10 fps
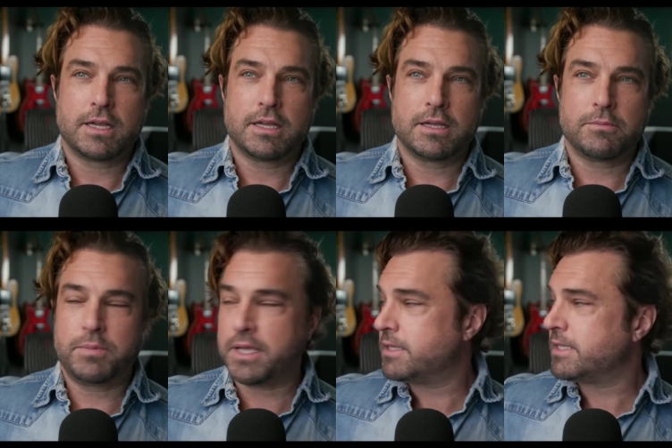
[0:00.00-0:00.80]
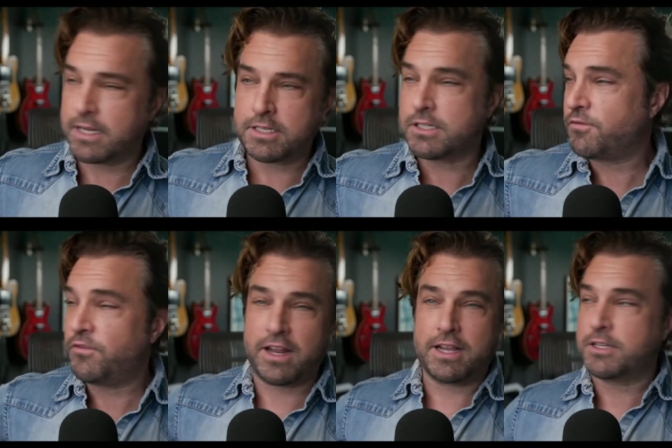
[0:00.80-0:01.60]
because they can just
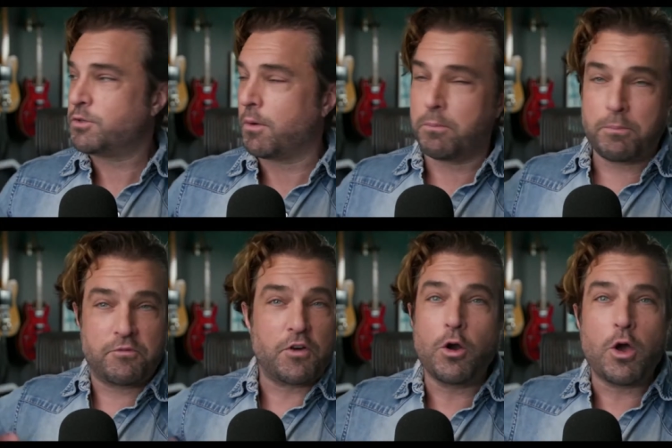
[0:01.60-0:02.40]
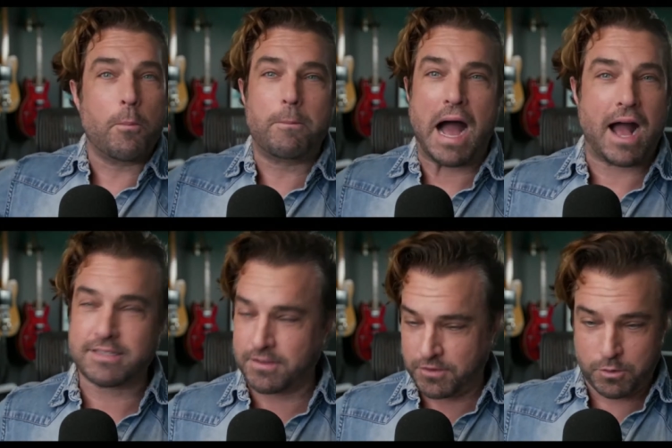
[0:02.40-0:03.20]
fit into a photo box
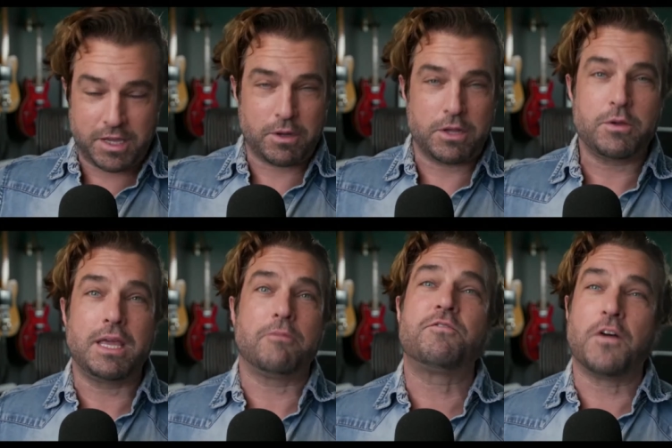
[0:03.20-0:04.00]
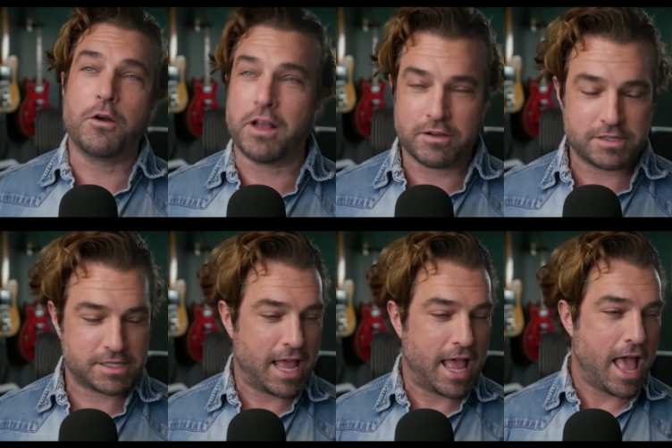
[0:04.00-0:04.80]
where you keep photos.
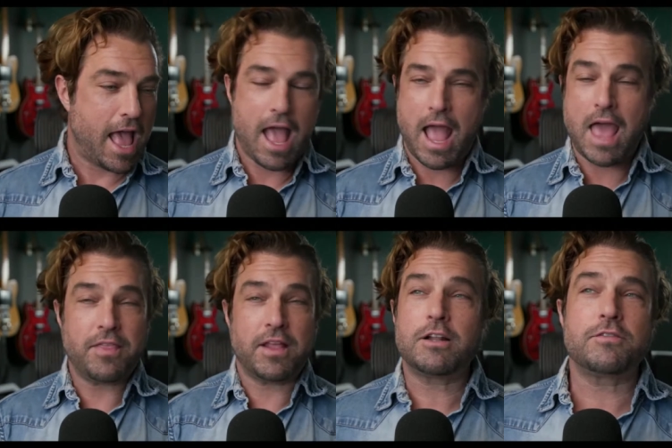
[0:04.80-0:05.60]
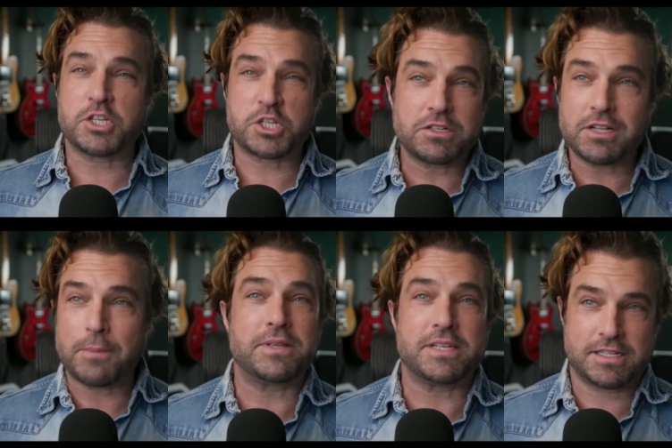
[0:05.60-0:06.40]
And then I don't have to schlep
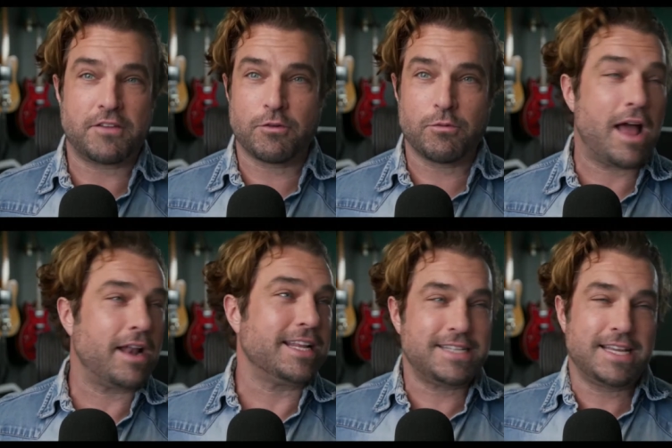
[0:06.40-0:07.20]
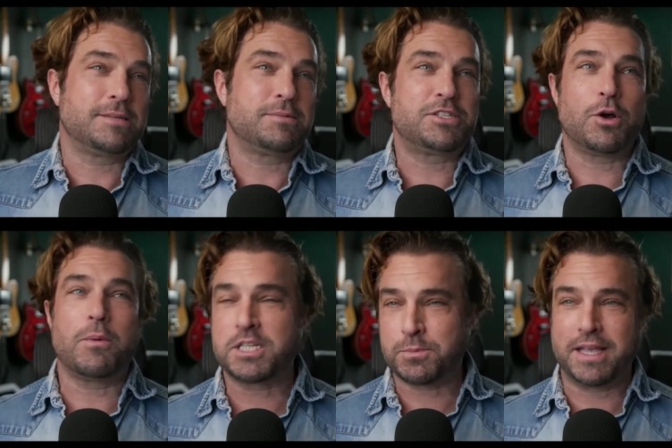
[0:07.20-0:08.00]
this stuff around. And it takes up so
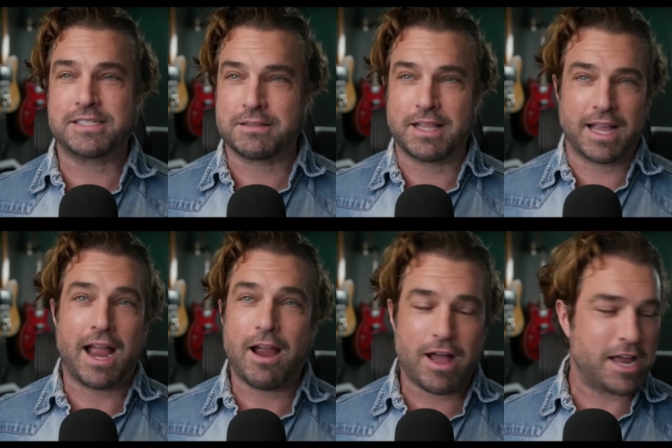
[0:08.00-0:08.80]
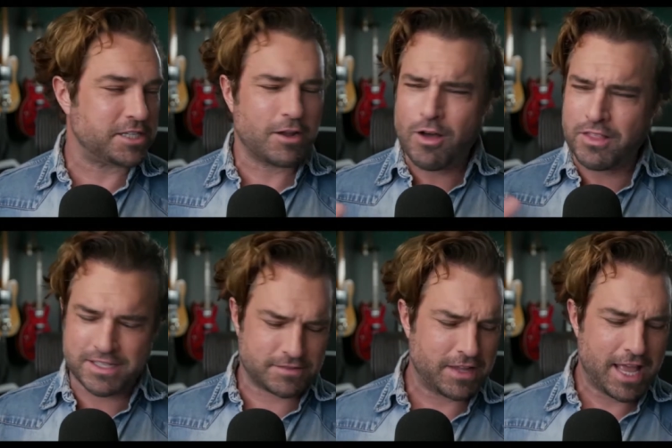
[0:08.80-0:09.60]
much space in the garage and all this
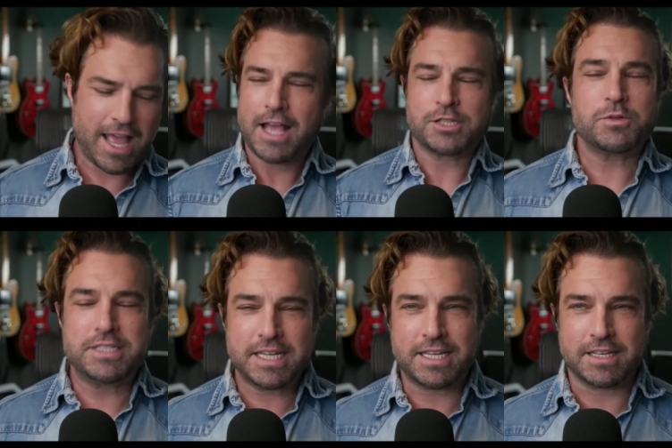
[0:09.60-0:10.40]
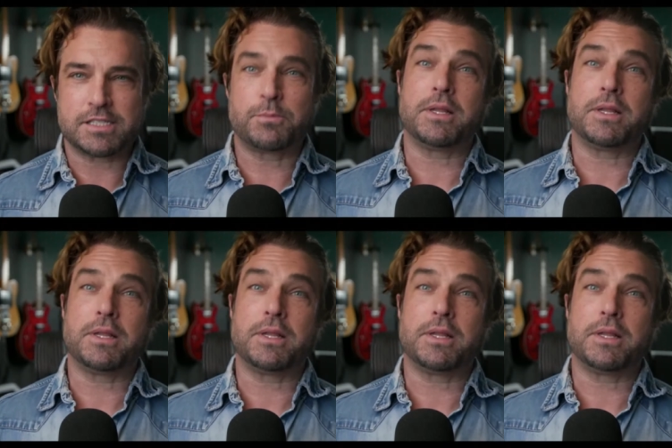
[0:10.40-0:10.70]
stuff. It's ridiculous. But